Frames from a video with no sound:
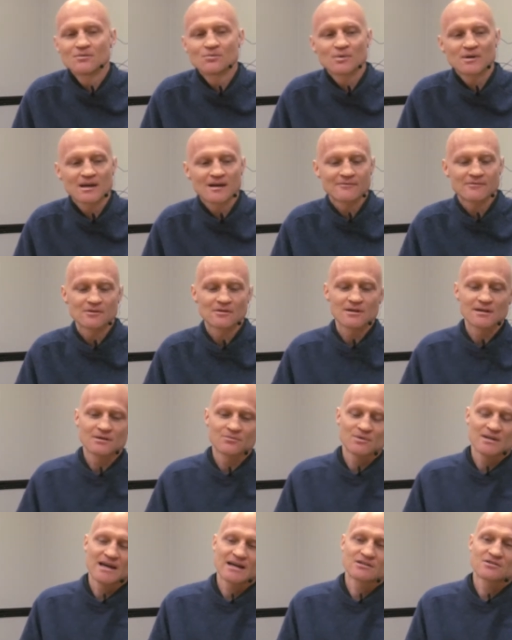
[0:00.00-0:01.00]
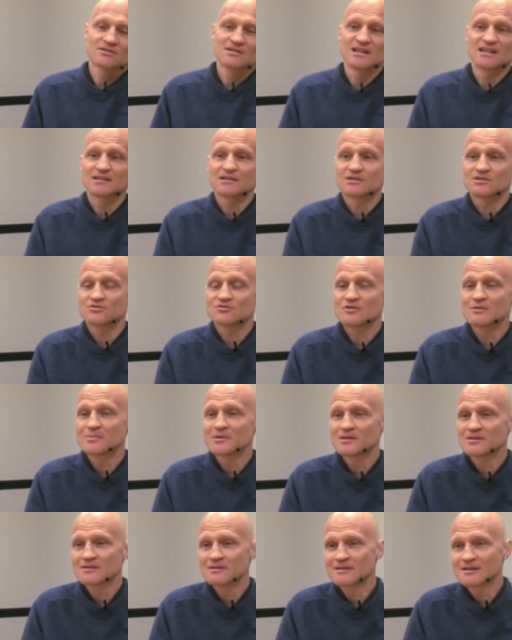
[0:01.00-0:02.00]
whatever, and it would actually get
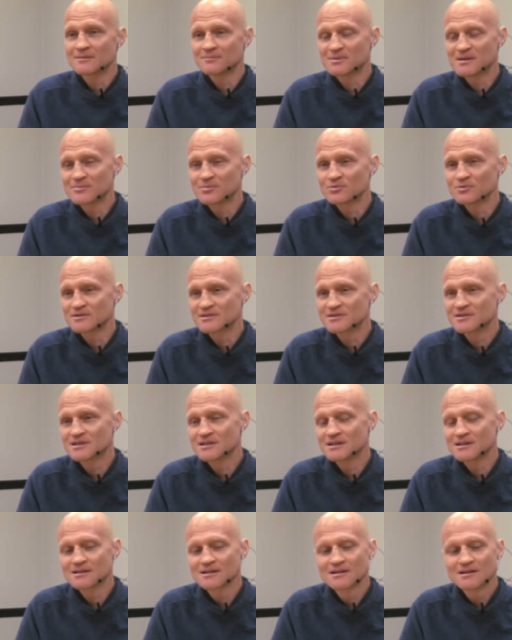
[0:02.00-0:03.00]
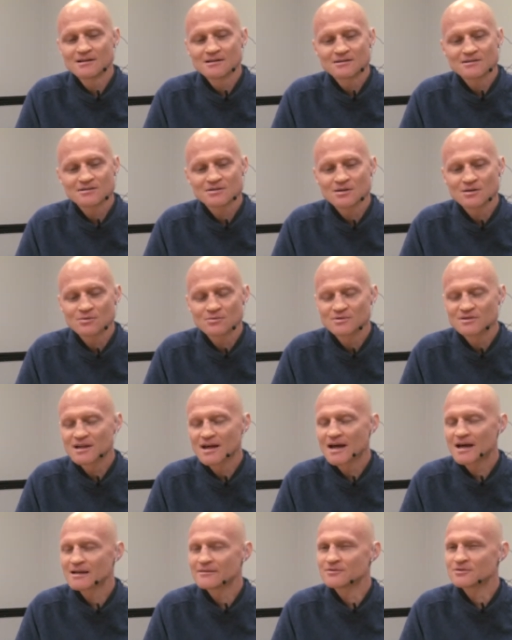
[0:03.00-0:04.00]
distributed and people would see it. So it was
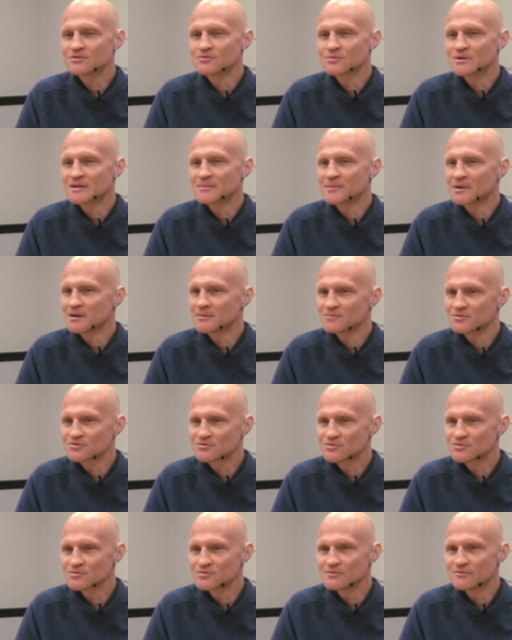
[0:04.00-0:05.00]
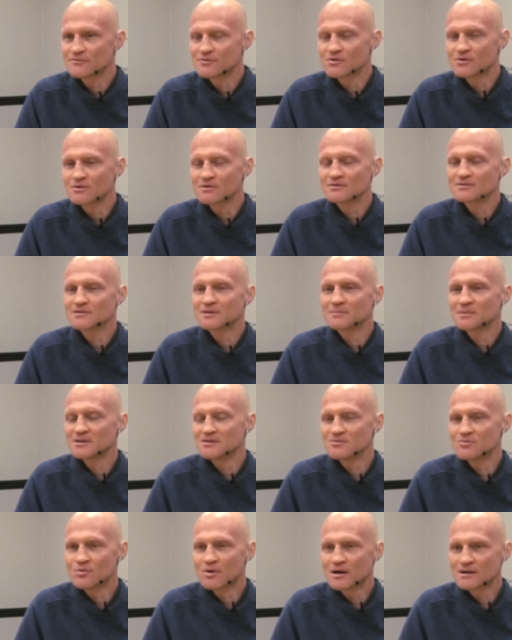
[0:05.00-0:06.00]
kind of a dream come true for
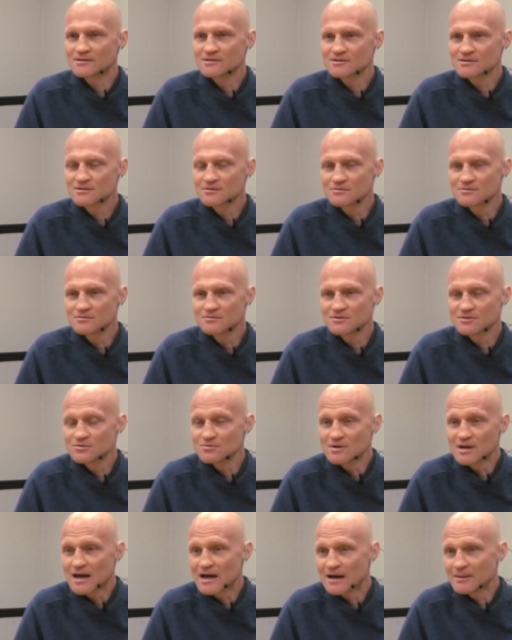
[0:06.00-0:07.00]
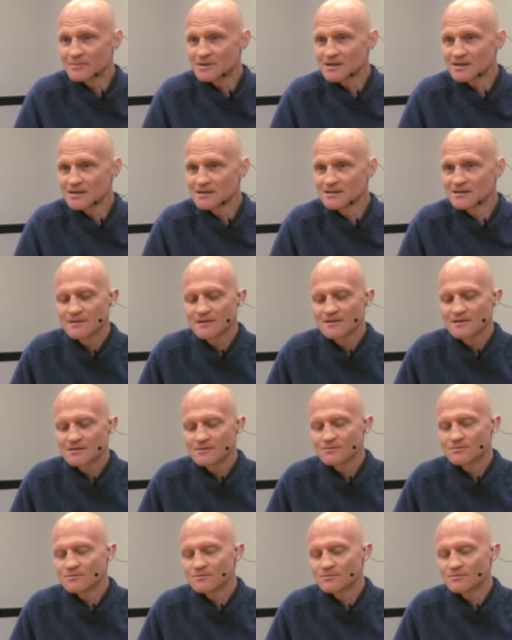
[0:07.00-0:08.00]
somebody who wants to do comedy
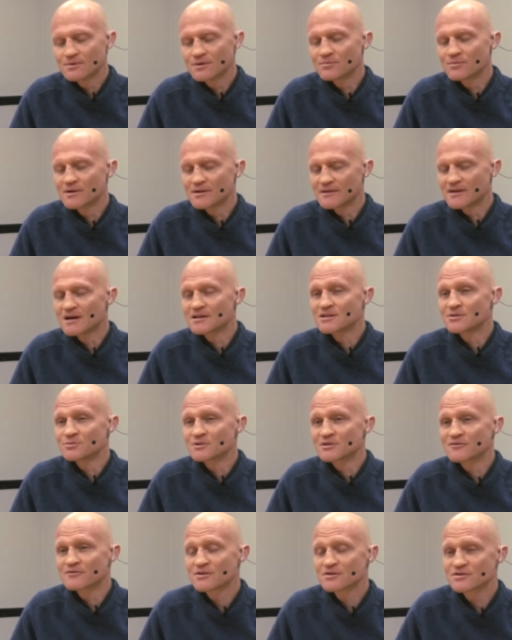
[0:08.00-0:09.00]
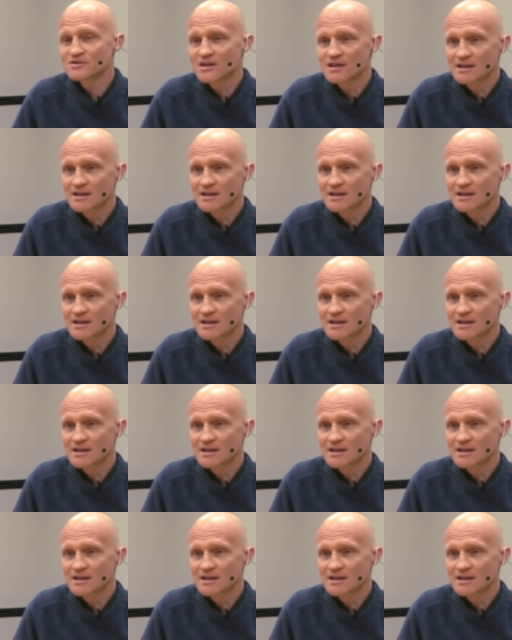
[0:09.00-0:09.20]
when, when the Onion was first